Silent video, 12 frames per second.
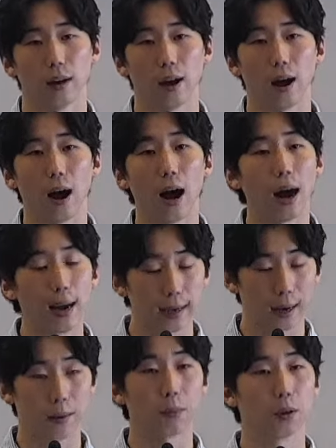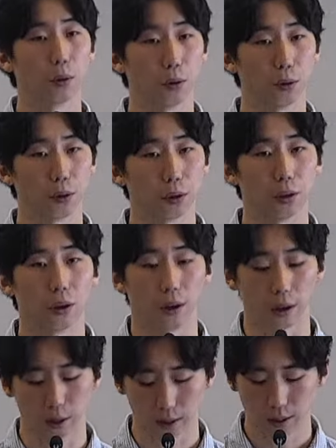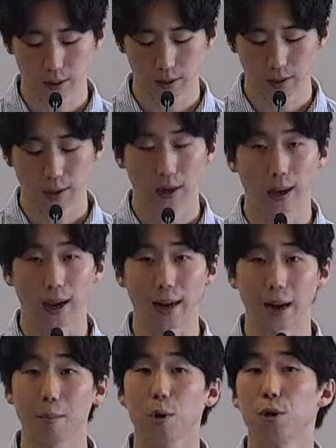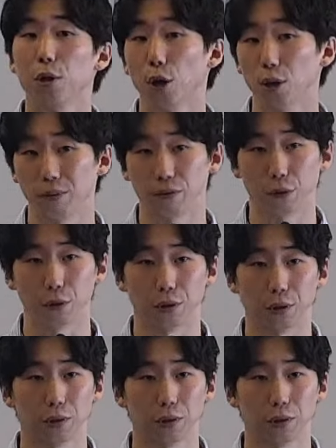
I am the Lord your God, and I'm going to go before you.